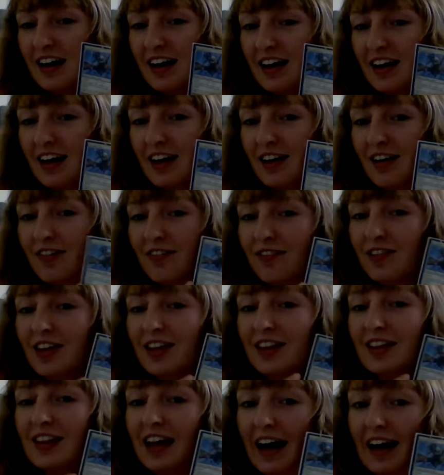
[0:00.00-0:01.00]
if
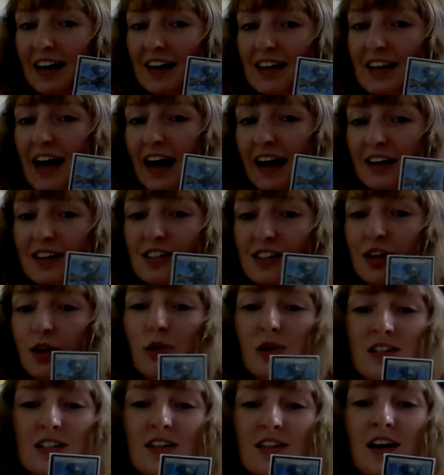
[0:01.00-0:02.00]
that attack still
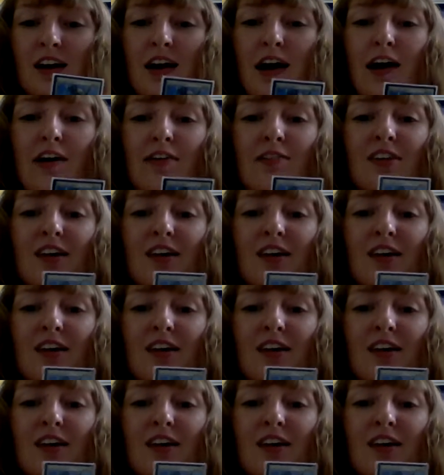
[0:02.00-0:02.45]
wasn't enough,